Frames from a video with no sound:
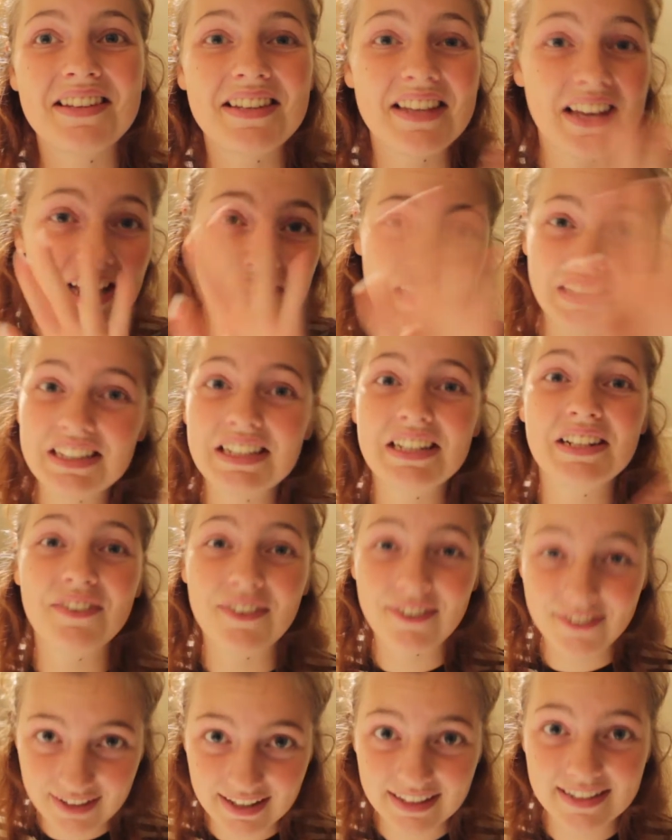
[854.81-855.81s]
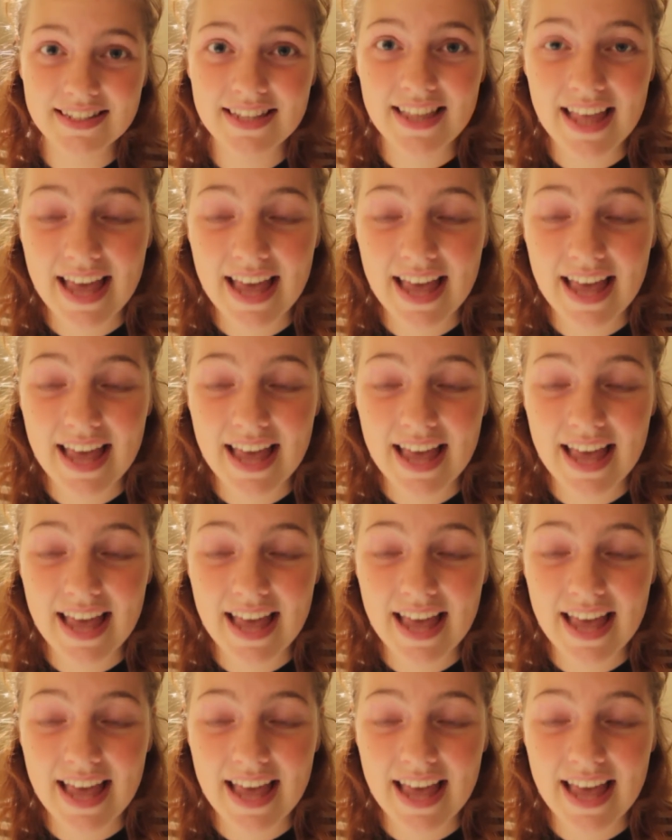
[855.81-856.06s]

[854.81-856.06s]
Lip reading: Y'all need to fix